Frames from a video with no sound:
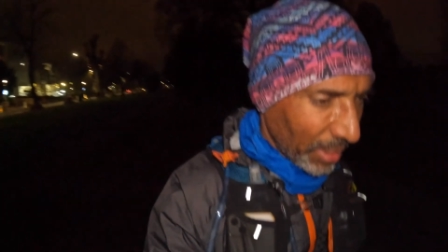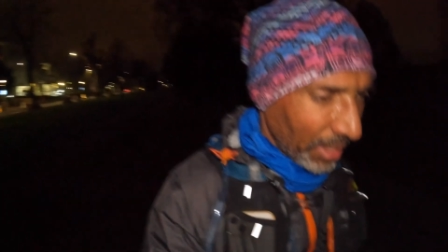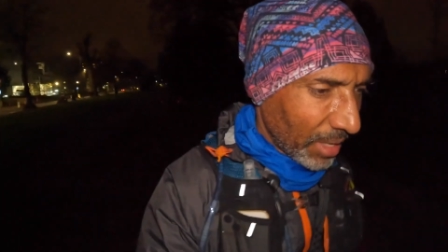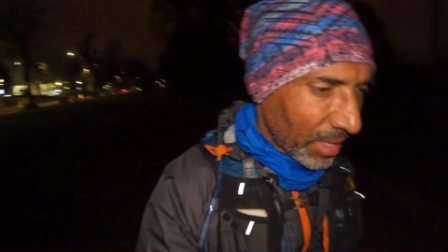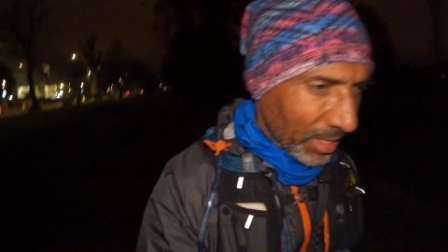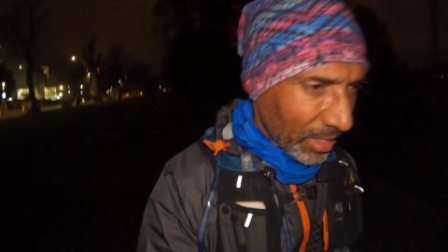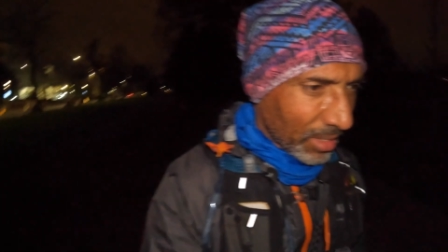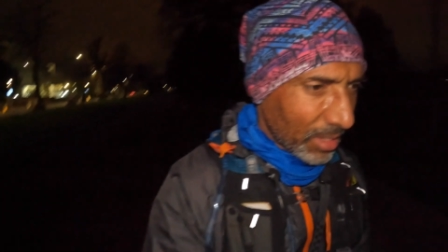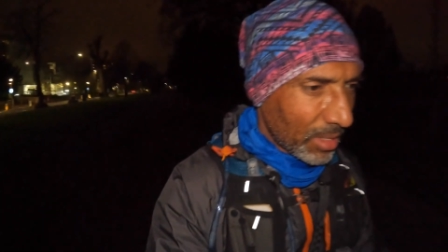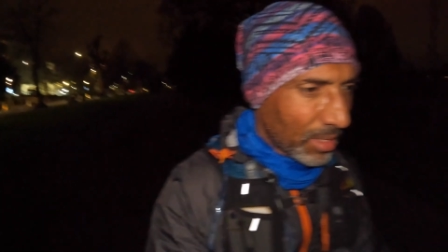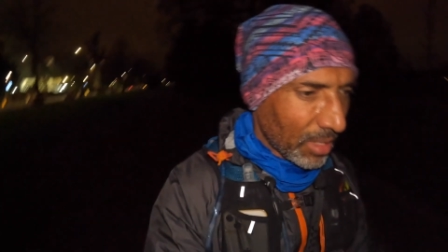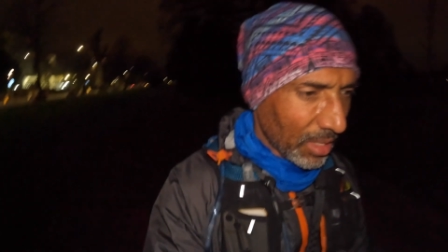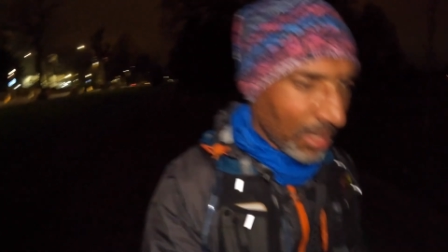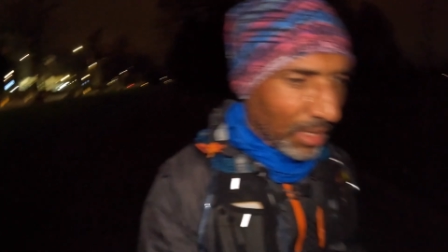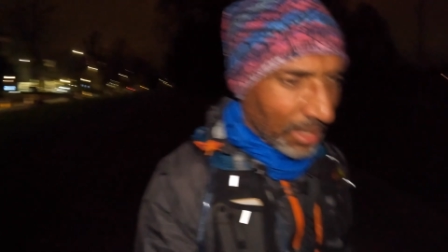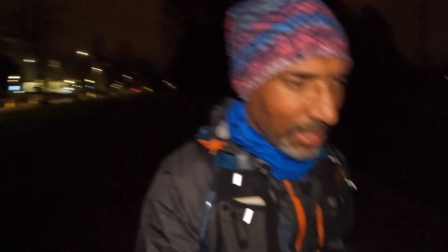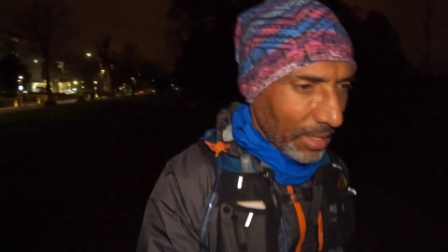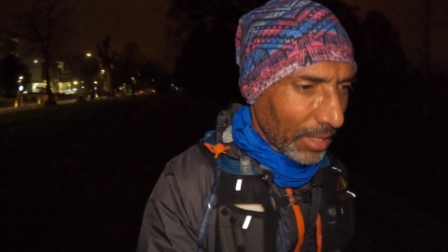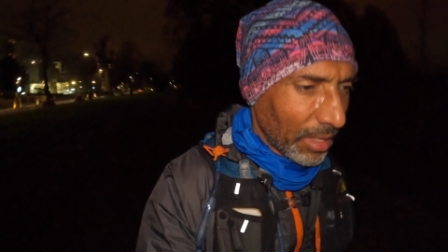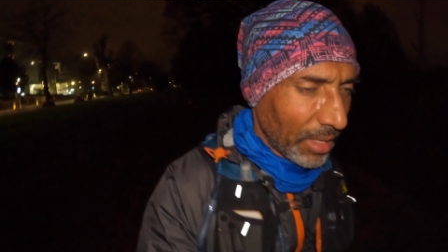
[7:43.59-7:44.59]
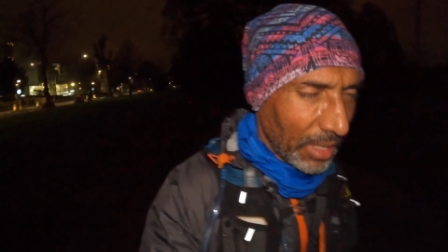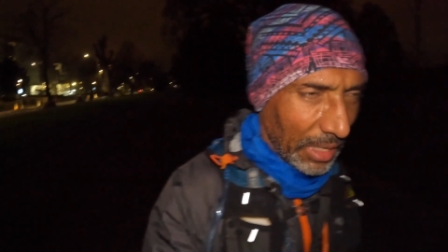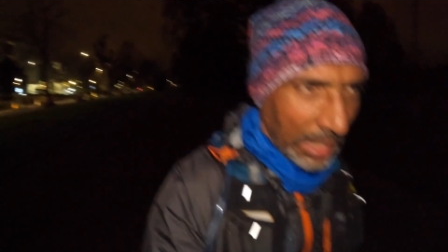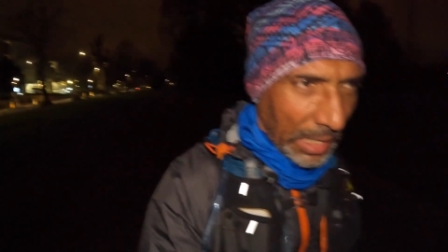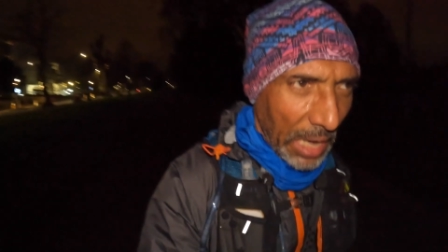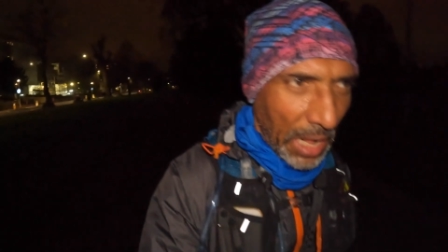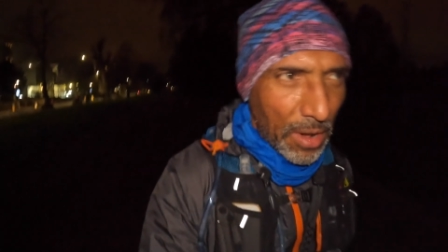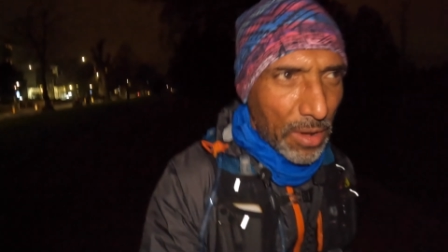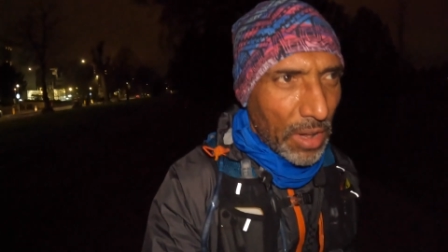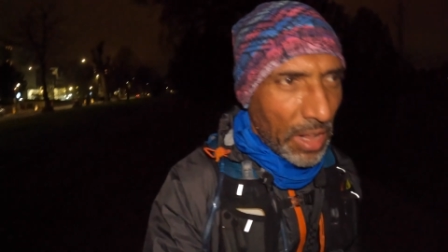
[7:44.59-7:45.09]
because it
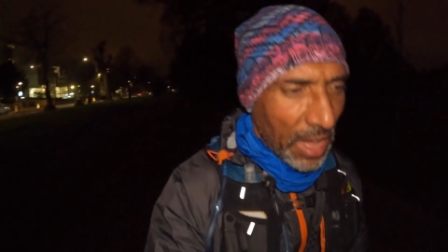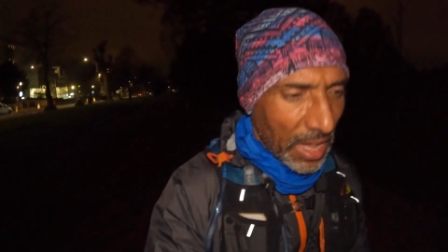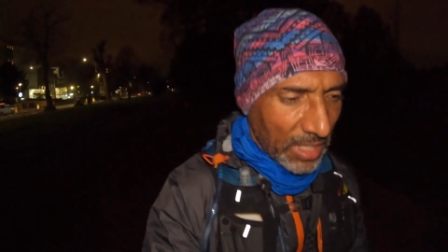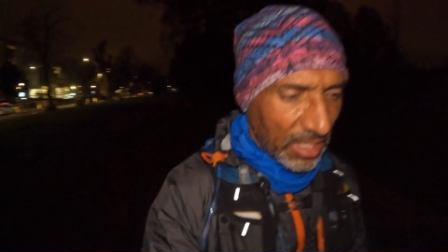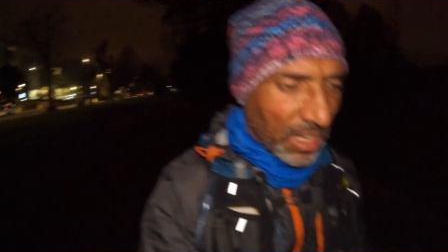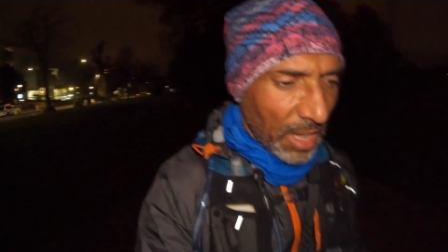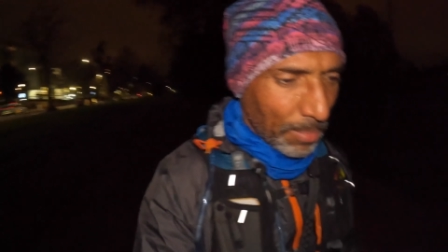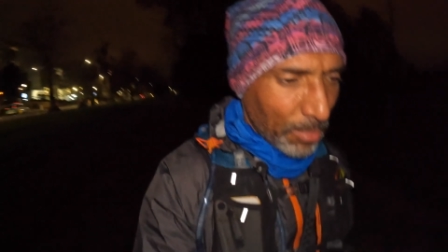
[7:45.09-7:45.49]
only adds up